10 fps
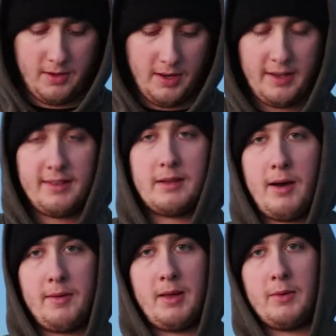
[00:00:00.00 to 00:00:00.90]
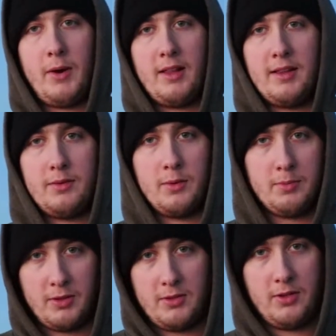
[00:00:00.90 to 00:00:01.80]
And the nice thing about it being wireless with
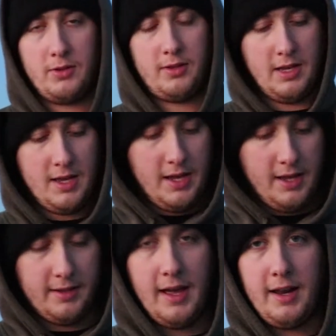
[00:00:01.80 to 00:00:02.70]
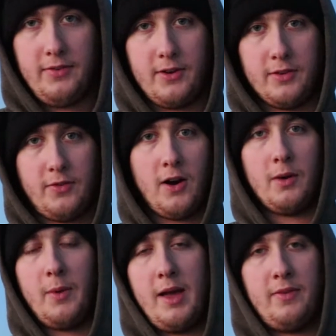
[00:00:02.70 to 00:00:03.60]
Bluetooth is that if you're far
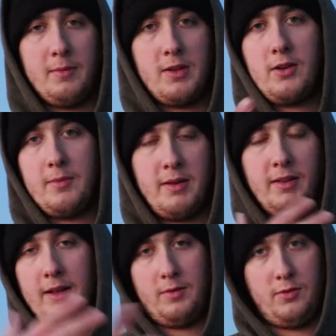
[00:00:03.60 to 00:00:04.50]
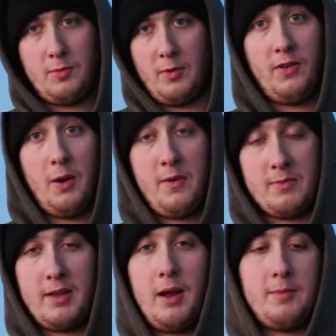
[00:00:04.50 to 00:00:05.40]
away from you can be like super far away from
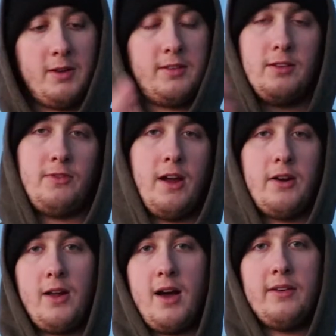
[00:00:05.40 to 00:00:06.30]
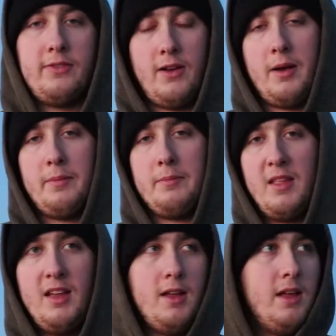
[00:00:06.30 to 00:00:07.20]
the camera and still fire it off.
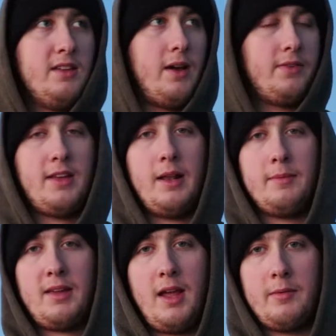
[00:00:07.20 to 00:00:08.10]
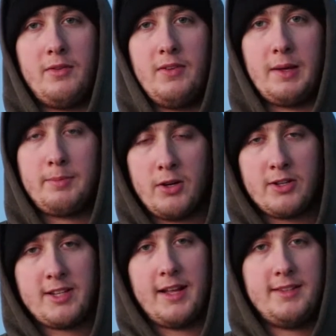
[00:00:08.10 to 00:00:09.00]
So I've set up the camera for like bird
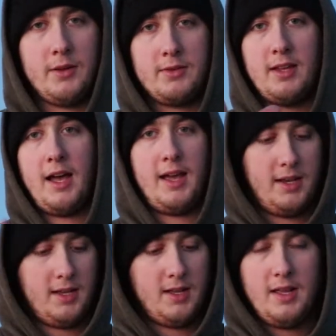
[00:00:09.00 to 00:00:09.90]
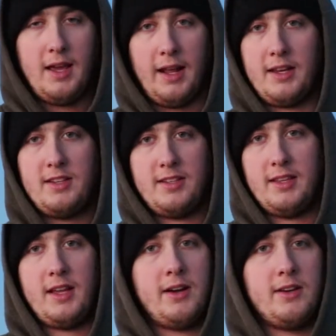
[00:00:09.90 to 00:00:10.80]
shots outside, and I can just
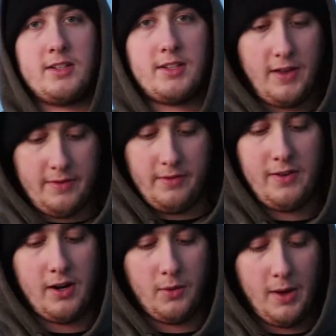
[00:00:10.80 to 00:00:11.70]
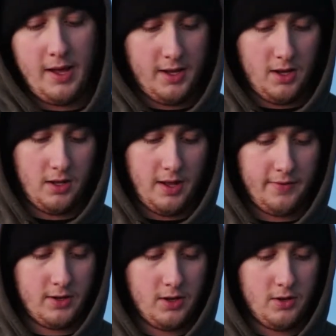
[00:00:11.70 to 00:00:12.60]
sit there and just have it fire away all
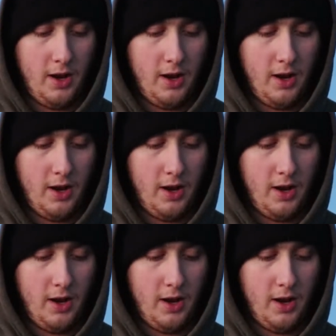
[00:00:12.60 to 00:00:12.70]
afternoon.